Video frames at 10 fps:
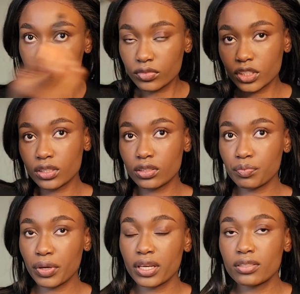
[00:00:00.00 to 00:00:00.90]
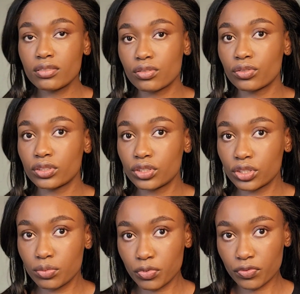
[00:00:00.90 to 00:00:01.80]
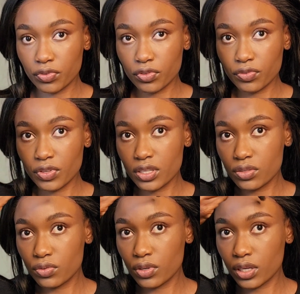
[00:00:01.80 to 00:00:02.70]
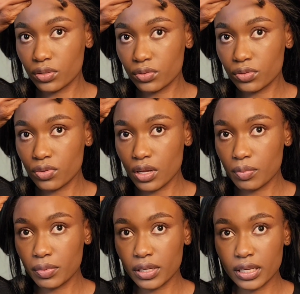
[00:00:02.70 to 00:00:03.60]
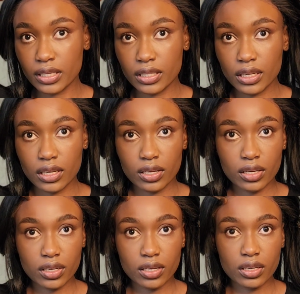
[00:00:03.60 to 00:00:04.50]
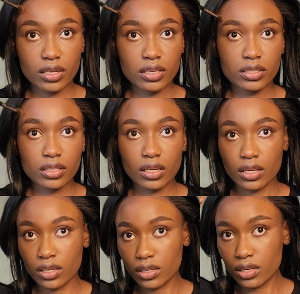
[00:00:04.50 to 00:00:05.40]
And depends on the shape of your face, you can also apply here and here,